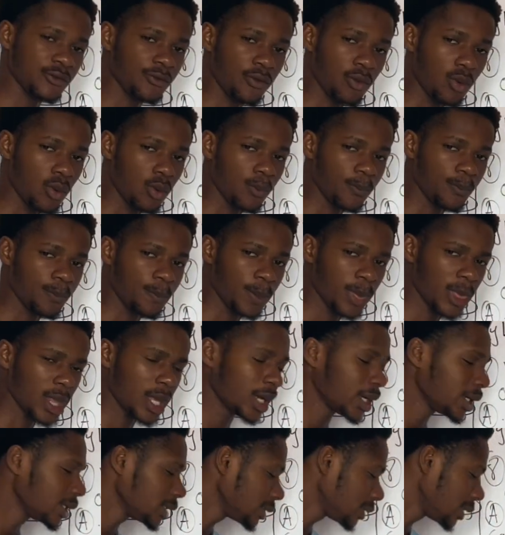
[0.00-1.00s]
4.
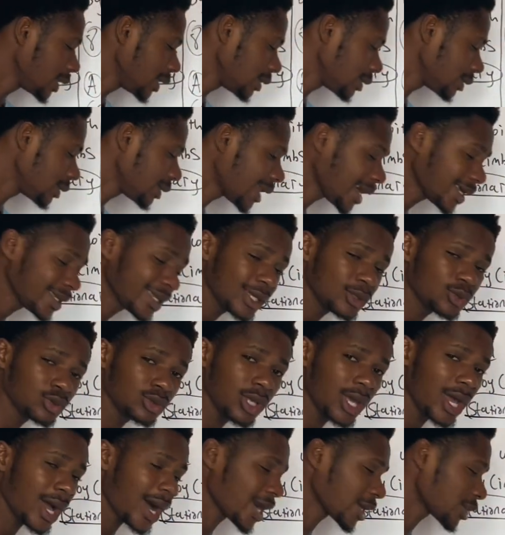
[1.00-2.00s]
Neither do
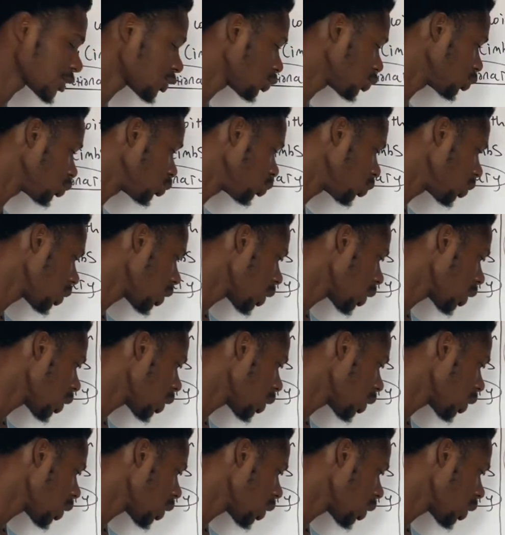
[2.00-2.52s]
they ask you